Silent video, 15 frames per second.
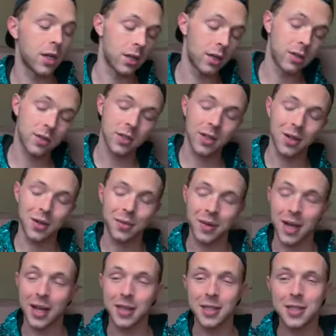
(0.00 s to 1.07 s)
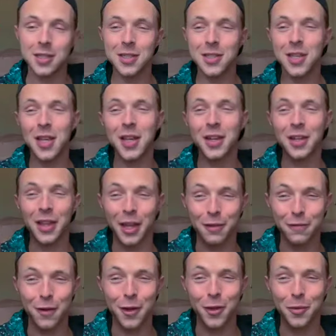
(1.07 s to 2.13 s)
So this is gonna like follow